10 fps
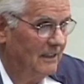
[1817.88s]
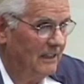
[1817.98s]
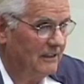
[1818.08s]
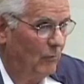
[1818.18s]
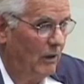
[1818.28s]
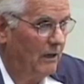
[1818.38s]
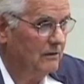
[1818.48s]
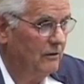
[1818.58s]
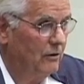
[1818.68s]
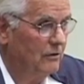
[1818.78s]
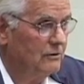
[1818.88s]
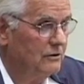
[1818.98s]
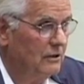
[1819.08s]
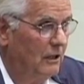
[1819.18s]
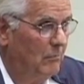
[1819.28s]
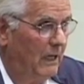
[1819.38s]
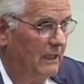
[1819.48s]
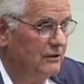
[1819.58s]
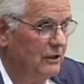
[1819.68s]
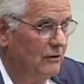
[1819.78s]
At the rounders,
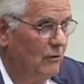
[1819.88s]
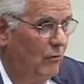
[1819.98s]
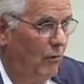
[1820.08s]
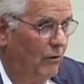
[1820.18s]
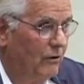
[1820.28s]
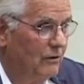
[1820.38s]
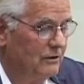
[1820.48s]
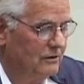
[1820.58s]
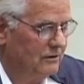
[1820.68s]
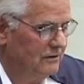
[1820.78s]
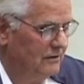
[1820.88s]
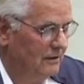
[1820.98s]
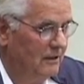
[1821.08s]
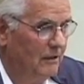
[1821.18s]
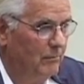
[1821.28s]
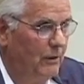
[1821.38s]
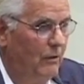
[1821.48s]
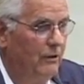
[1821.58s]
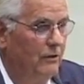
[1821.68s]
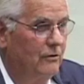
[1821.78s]
imagine quarters,
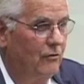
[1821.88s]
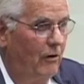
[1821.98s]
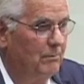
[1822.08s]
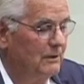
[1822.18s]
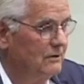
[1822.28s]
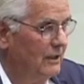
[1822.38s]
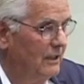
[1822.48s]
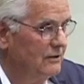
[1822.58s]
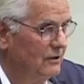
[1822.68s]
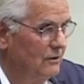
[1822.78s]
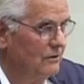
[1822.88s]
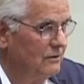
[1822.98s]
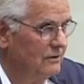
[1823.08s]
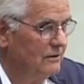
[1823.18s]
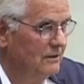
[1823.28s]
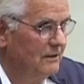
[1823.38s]
blow your trumpets, angels,